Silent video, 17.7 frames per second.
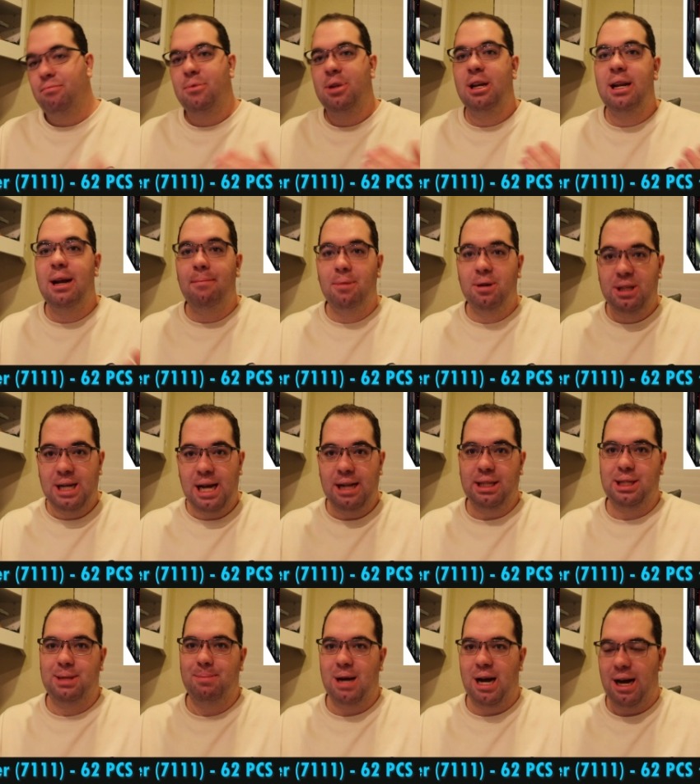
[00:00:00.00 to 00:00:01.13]
the number 10
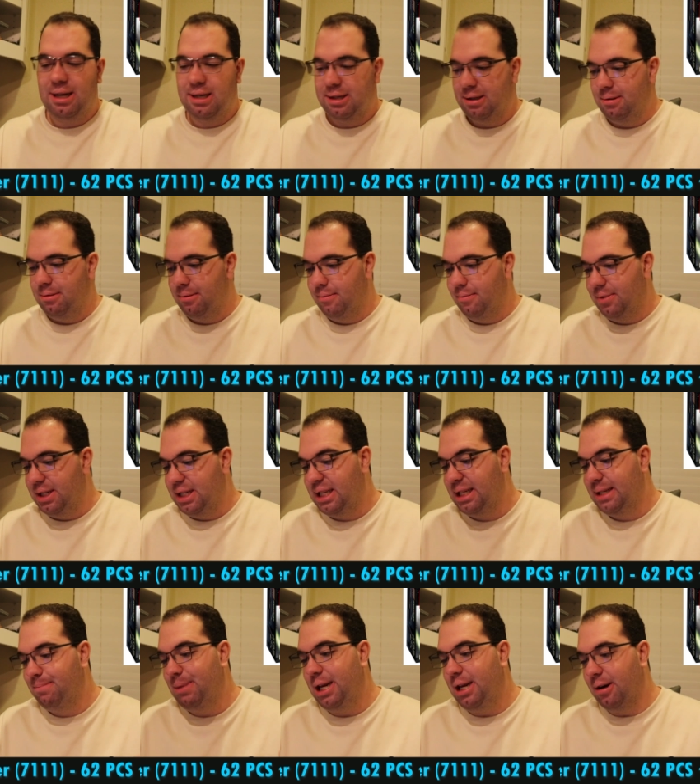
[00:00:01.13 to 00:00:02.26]
spot.
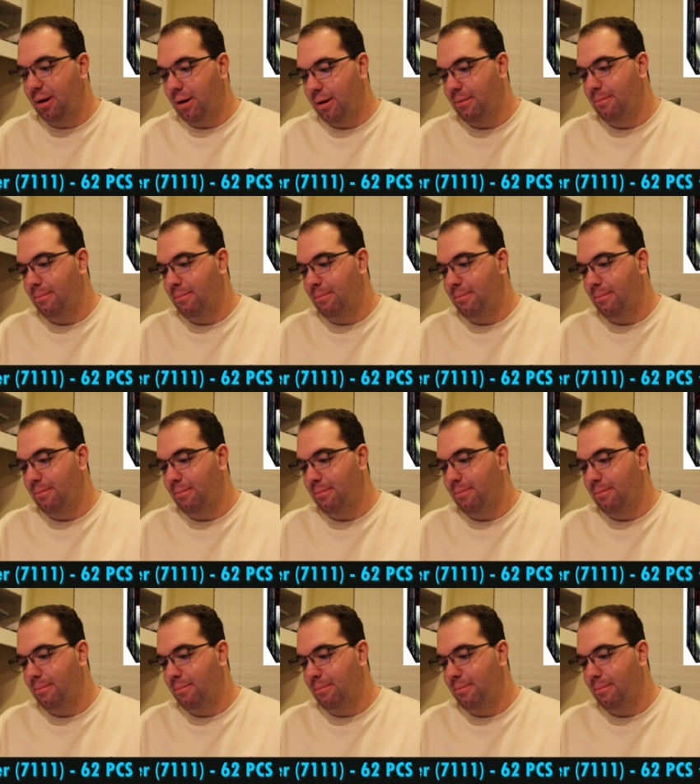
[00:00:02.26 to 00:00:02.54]
Speeder